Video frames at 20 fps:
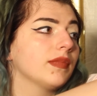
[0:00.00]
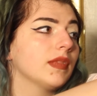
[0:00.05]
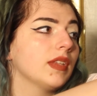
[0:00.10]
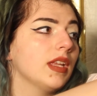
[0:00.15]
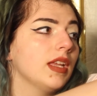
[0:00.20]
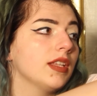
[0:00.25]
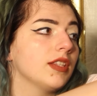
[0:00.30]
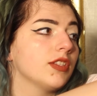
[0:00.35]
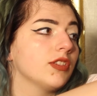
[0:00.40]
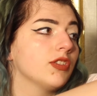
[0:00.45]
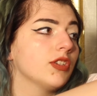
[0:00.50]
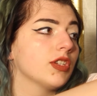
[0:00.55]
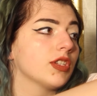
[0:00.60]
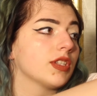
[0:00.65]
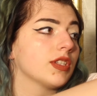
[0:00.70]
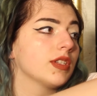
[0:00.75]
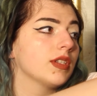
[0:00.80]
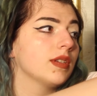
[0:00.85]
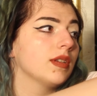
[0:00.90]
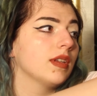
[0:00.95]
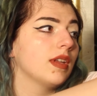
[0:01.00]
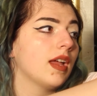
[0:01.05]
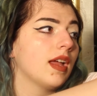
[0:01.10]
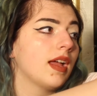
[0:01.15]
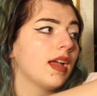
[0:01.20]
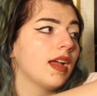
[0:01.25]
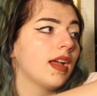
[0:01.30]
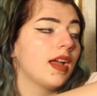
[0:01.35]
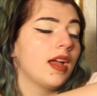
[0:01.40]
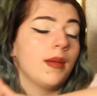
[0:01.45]
It's just
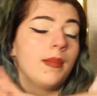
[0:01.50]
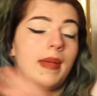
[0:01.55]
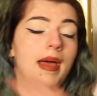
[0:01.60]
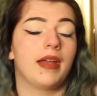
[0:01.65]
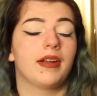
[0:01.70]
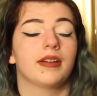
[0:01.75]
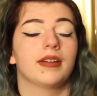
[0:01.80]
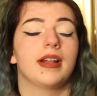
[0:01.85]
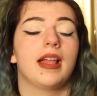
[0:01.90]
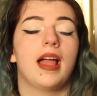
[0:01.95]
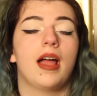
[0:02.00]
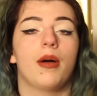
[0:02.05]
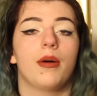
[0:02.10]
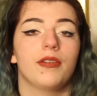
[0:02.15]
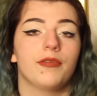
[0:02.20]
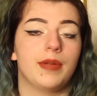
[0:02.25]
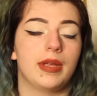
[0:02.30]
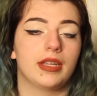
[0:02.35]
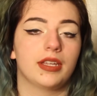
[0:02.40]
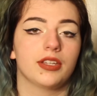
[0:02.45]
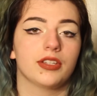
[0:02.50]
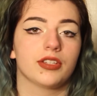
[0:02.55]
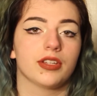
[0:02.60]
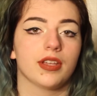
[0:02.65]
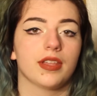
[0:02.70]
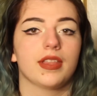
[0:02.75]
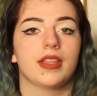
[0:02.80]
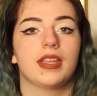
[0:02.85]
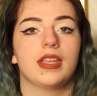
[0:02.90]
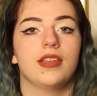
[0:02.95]
a matter now of making
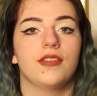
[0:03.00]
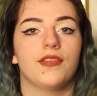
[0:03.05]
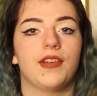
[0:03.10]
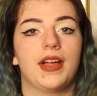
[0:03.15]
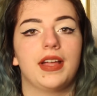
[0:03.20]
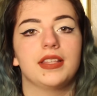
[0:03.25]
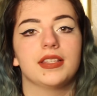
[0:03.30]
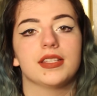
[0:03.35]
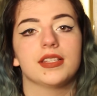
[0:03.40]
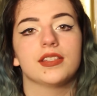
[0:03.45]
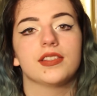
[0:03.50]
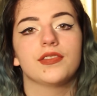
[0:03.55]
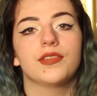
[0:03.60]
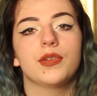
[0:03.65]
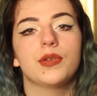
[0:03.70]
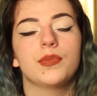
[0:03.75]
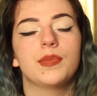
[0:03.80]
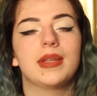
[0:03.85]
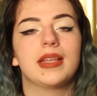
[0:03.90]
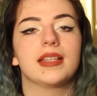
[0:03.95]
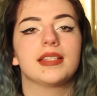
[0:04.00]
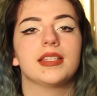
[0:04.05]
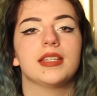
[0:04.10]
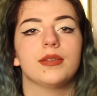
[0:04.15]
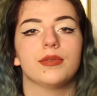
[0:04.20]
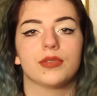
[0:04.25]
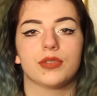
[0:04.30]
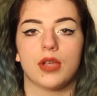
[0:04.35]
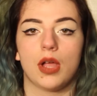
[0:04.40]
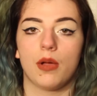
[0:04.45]
sure that he finds his food, because it
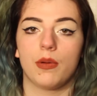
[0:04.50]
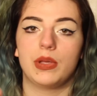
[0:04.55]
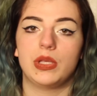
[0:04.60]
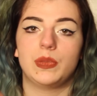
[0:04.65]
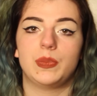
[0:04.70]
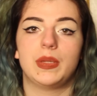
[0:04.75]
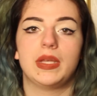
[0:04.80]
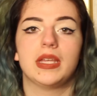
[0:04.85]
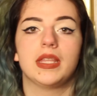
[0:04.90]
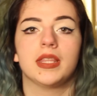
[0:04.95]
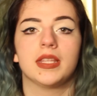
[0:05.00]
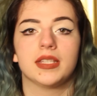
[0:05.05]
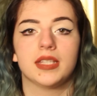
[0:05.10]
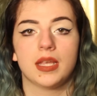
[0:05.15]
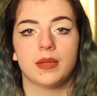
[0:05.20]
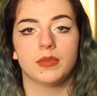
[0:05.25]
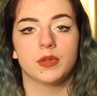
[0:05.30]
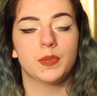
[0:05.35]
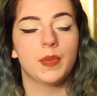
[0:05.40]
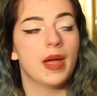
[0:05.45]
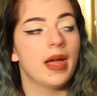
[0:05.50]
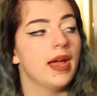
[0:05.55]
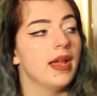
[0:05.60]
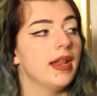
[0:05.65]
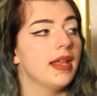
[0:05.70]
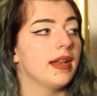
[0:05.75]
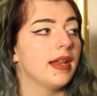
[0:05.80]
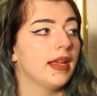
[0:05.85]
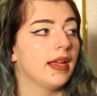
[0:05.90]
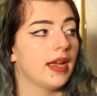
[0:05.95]
used to always be in the same spot,
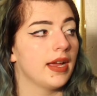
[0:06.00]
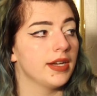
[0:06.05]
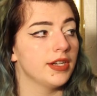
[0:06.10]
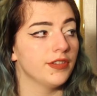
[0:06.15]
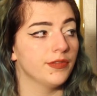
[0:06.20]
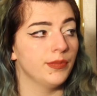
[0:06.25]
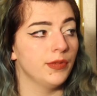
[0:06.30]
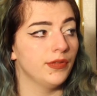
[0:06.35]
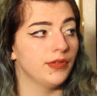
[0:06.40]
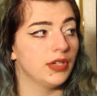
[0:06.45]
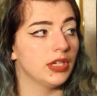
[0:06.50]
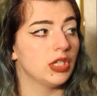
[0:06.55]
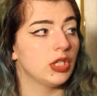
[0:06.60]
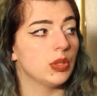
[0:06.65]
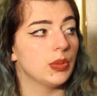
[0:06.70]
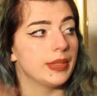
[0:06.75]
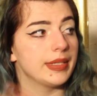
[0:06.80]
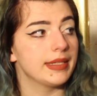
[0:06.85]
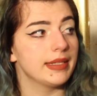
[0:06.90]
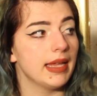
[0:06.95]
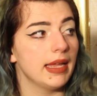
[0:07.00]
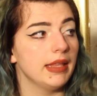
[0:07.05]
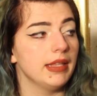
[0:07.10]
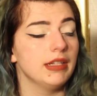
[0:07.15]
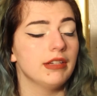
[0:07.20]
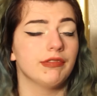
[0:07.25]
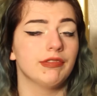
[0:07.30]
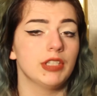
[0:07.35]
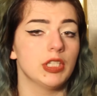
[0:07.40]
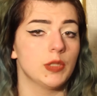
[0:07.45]
and I kind of moved it to a slightly
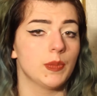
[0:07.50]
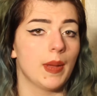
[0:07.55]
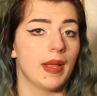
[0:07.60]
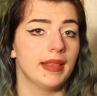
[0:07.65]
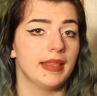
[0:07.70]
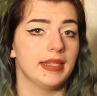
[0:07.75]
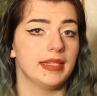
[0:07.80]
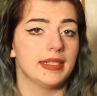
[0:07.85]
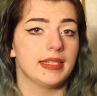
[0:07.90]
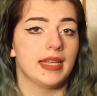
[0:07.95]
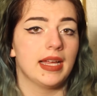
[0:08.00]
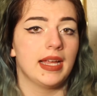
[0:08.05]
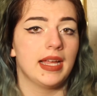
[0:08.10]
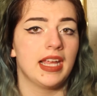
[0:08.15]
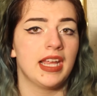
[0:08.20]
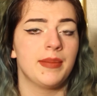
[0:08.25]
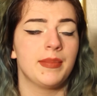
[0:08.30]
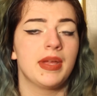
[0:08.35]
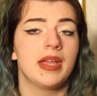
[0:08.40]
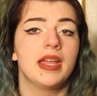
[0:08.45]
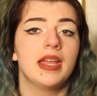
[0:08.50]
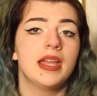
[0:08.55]
different spot this time.